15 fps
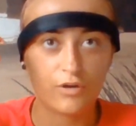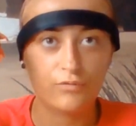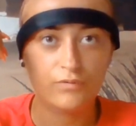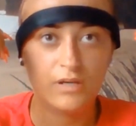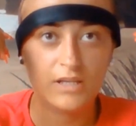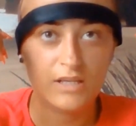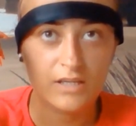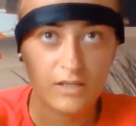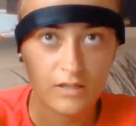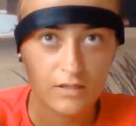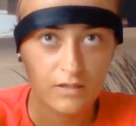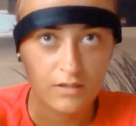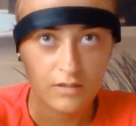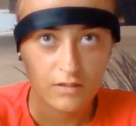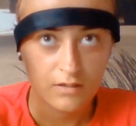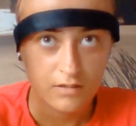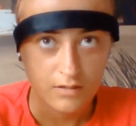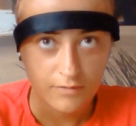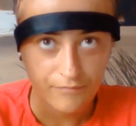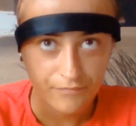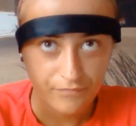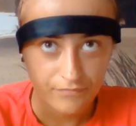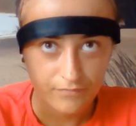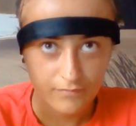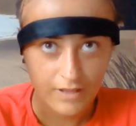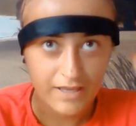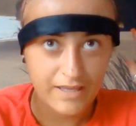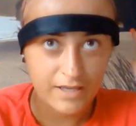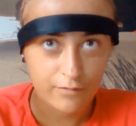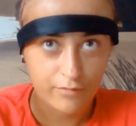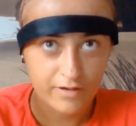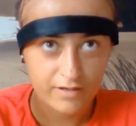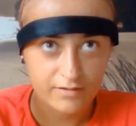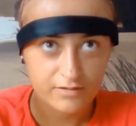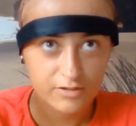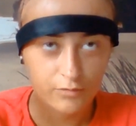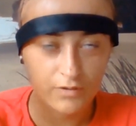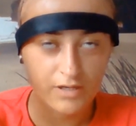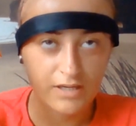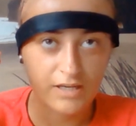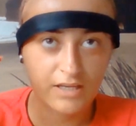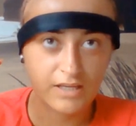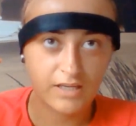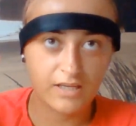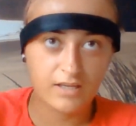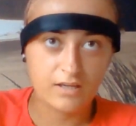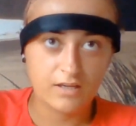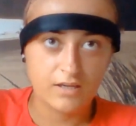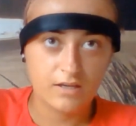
only hear it. So I can hear